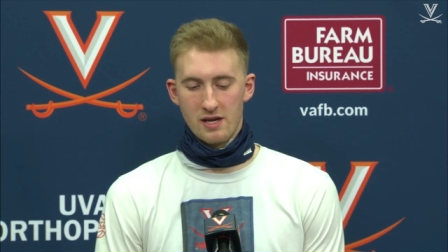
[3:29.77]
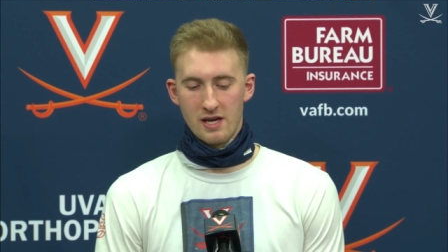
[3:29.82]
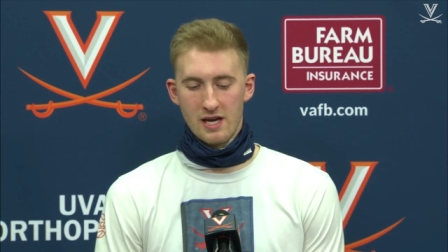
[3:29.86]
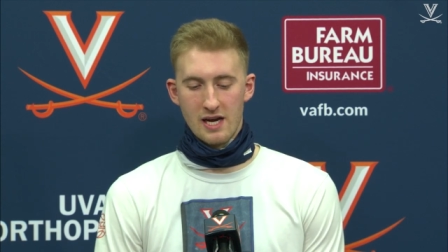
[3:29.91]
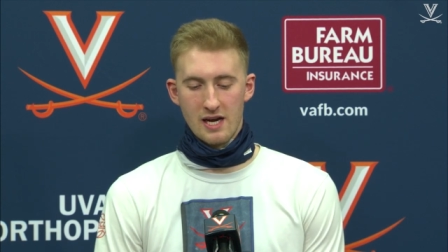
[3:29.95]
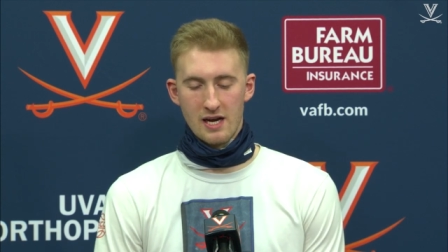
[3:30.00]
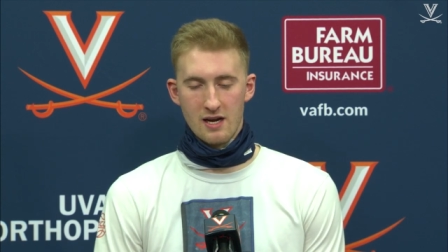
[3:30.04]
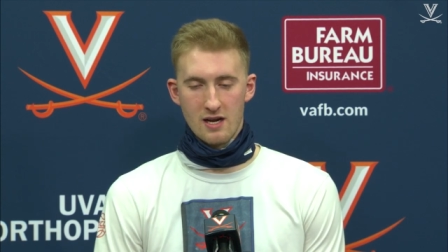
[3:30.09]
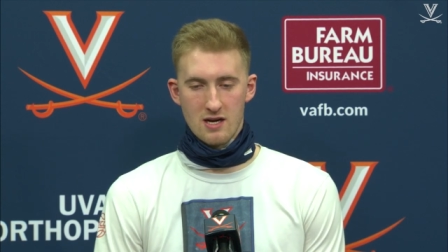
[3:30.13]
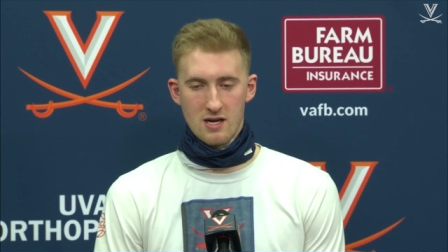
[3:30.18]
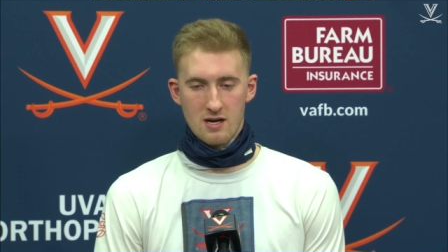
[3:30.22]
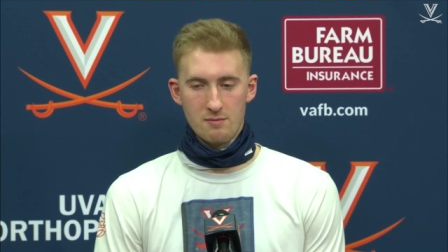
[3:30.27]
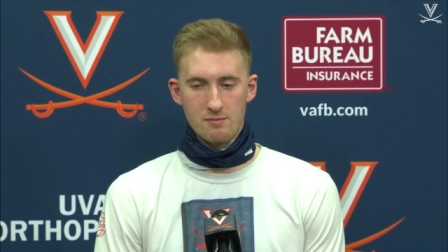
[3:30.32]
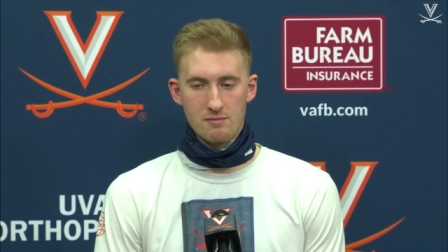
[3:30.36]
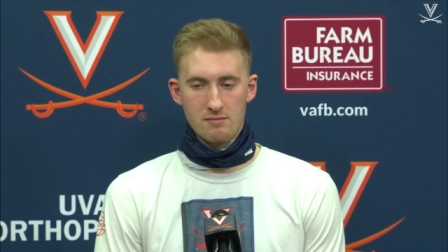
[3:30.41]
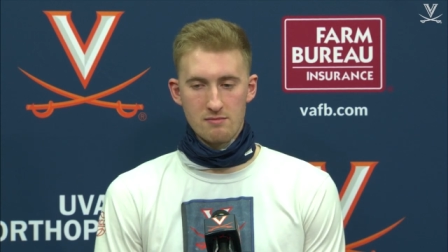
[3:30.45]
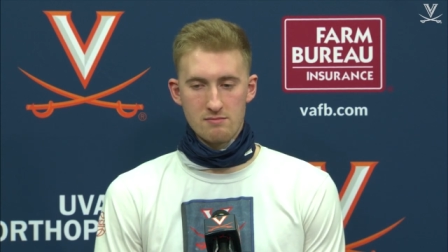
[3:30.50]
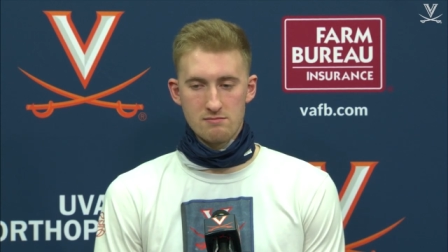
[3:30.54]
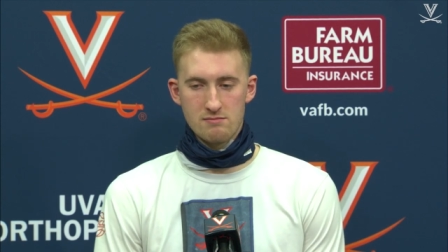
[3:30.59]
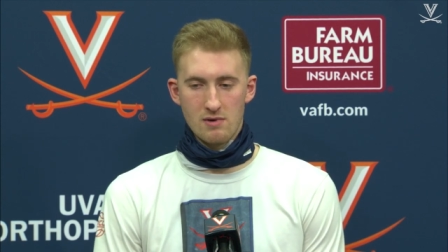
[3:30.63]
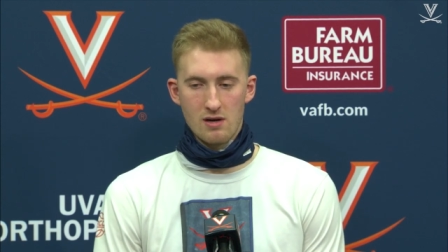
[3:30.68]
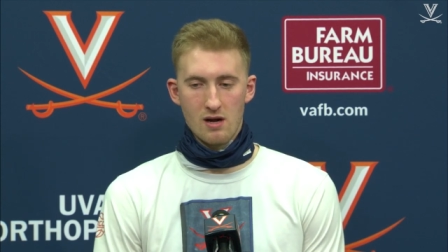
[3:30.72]
and
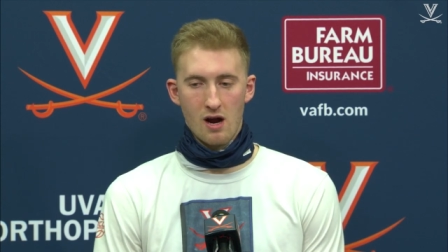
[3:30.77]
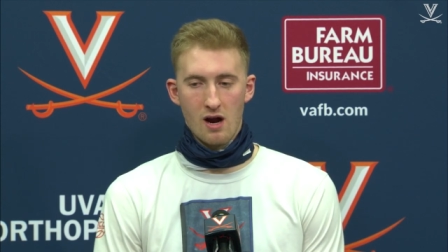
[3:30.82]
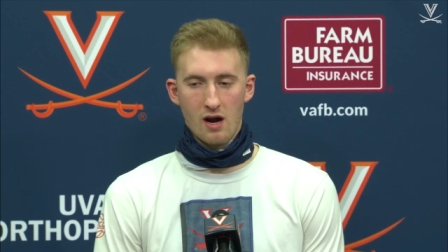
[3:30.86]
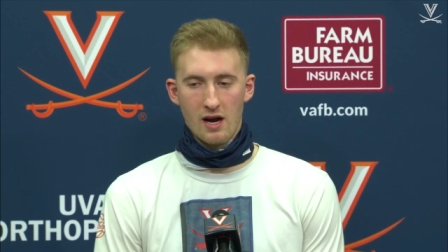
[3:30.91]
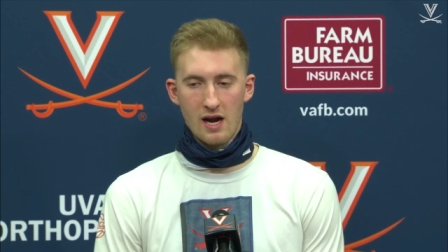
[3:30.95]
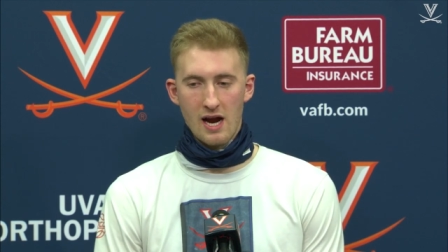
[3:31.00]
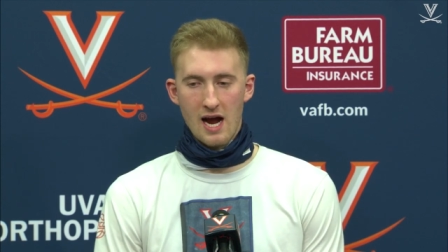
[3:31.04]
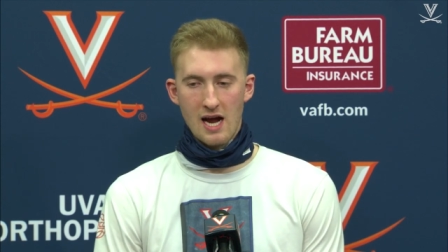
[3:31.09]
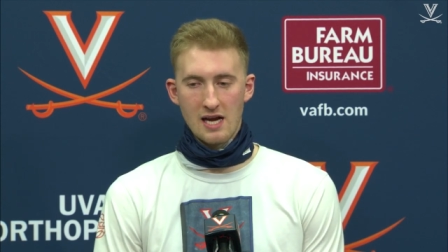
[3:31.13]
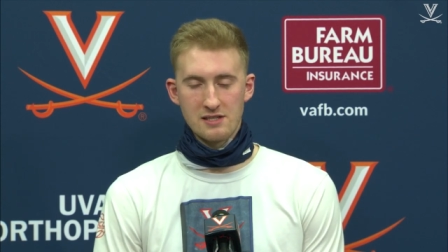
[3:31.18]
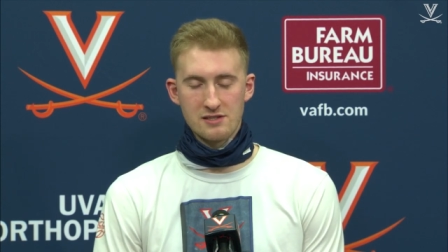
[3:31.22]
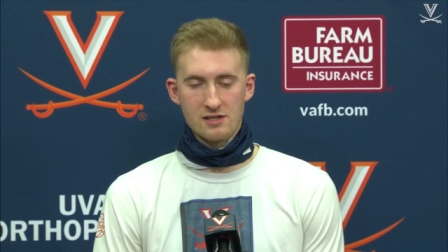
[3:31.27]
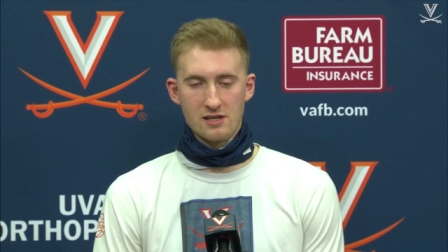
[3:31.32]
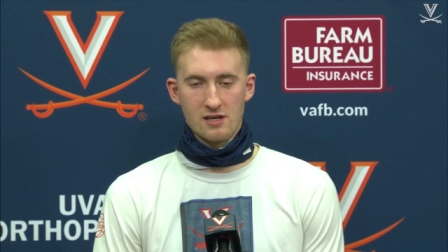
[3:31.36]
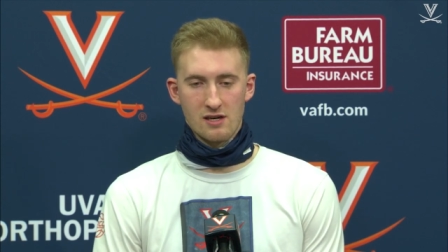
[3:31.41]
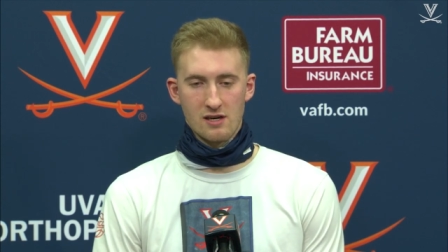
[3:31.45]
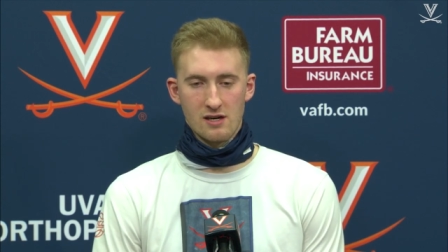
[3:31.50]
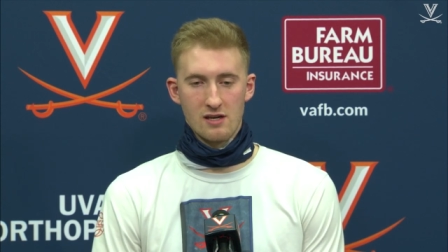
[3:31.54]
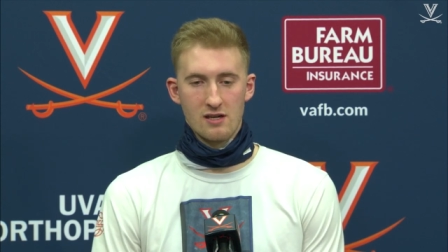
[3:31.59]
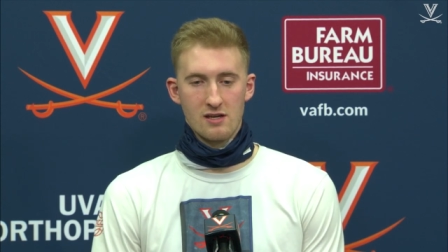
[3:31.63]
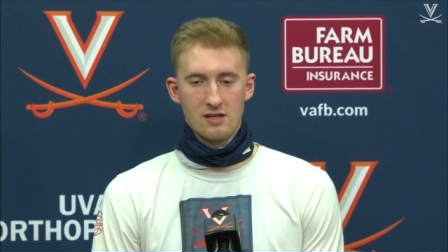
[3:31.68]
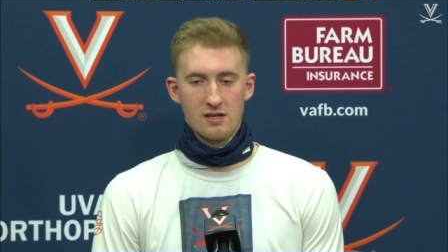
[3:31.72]
um, our guys
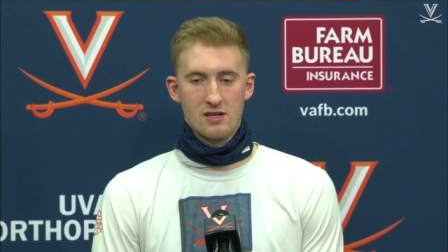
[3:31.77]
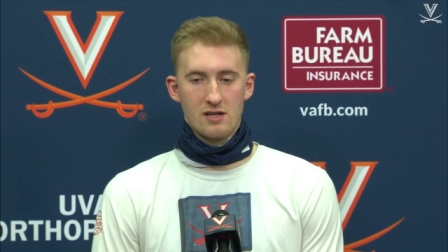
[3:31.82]
are